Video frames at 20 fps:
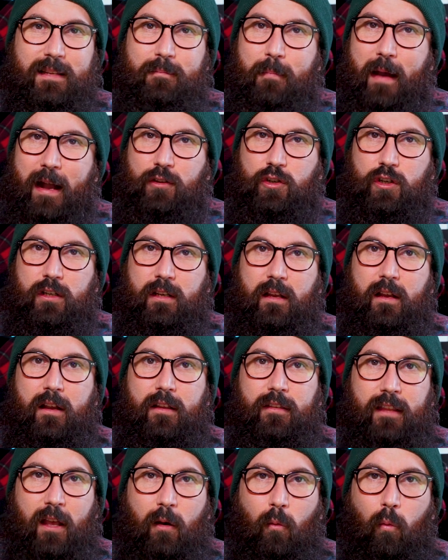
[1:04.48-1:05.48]
in magic
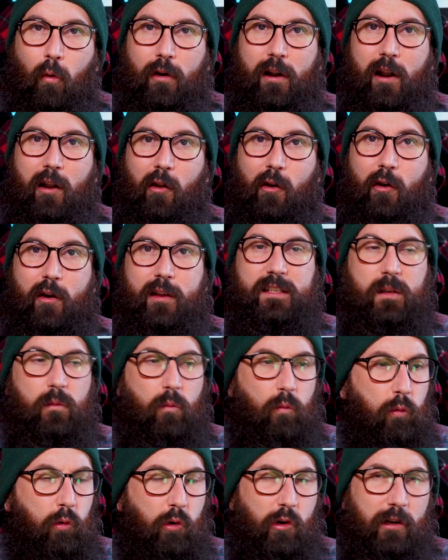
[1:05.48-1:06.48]
that want to learn
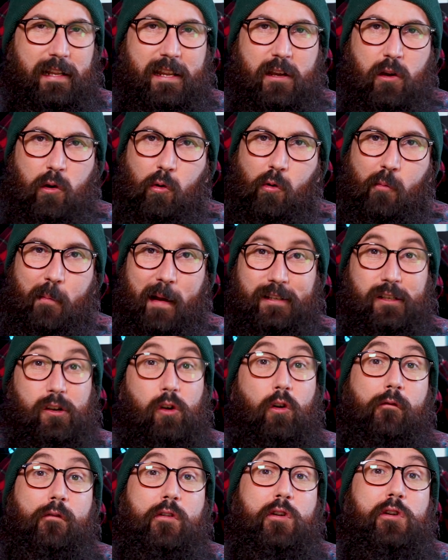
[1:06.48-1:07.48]
some really cool magic,
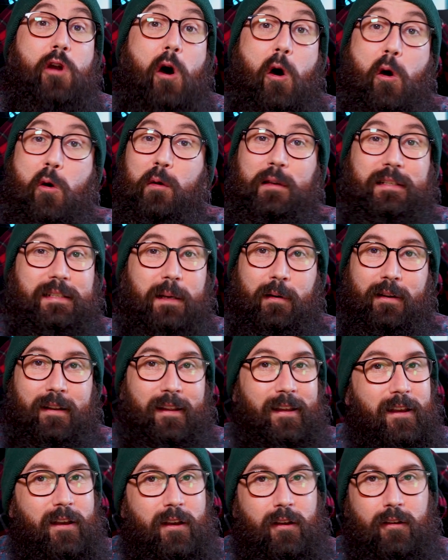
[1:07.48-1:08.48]
or if you know someone
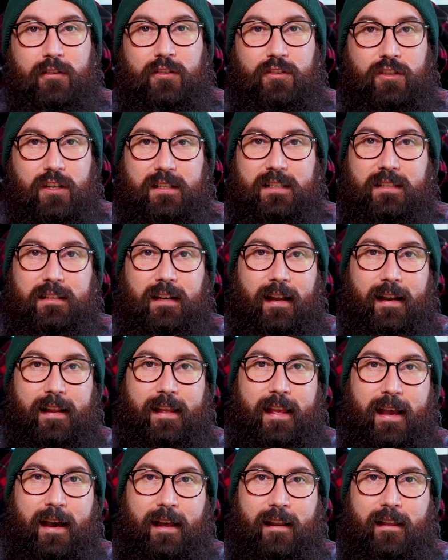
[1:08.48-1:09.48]
who's just
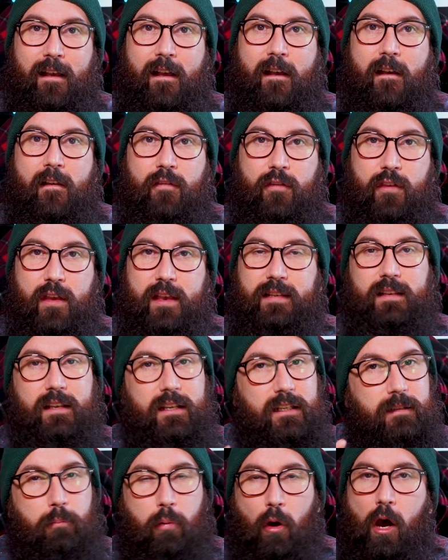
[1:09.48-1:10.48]
starting out, this
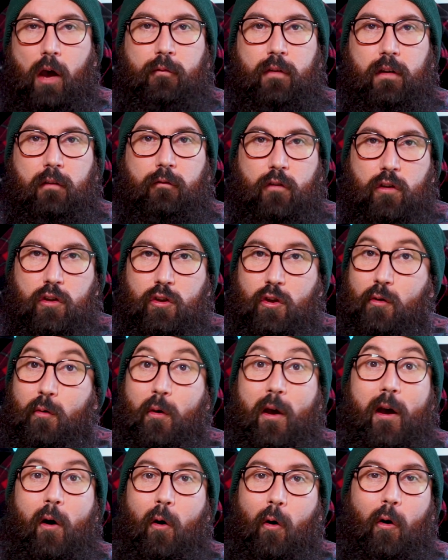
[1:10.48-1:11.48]
is perfect for
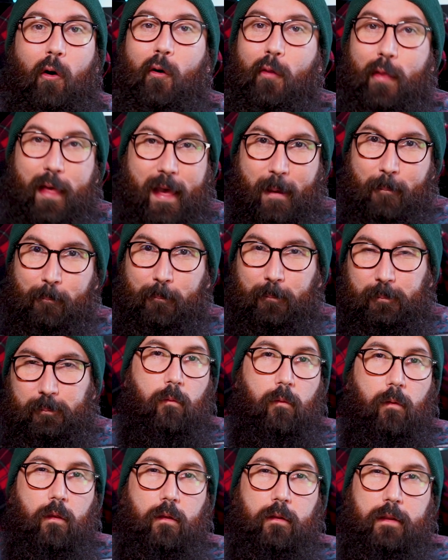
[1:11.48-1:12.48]
you or them.
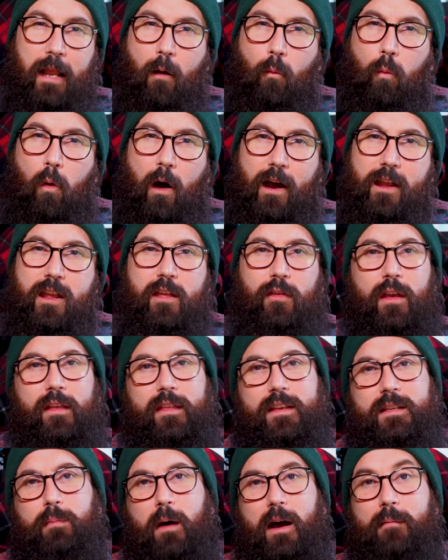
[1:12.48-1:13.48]
Now, while you think
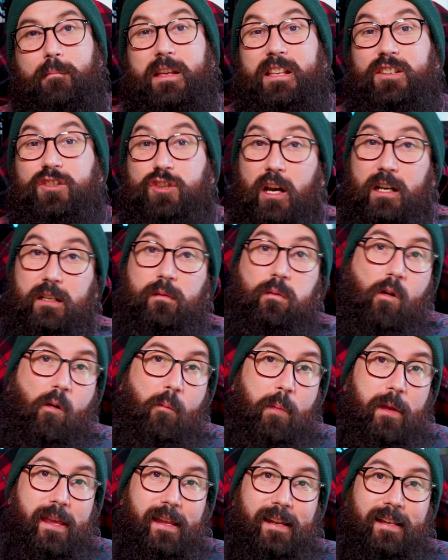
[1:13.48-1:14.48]
this might be just for
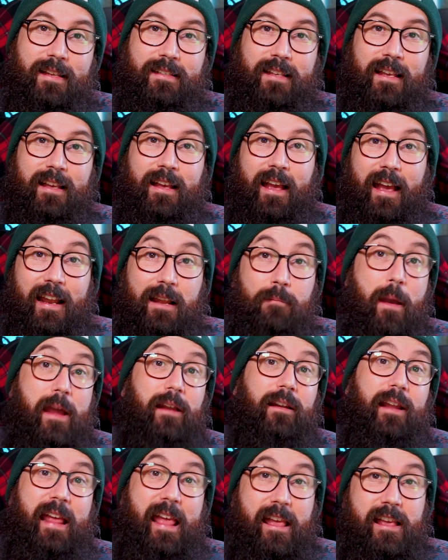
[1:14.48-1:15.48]
beginners, it
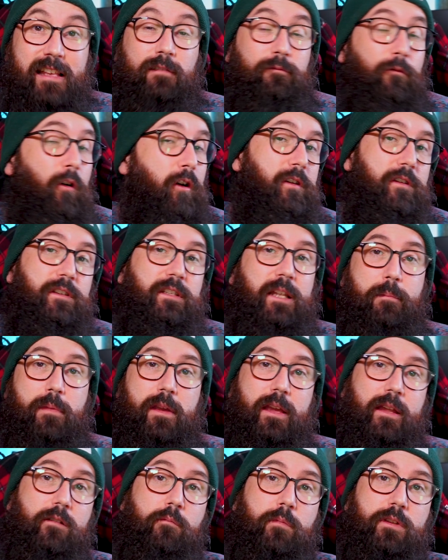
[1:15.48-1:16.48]
mainly is focused at
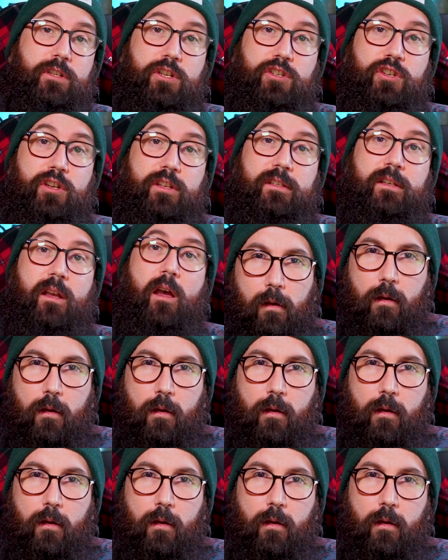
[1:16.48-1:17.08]
beginner magicians,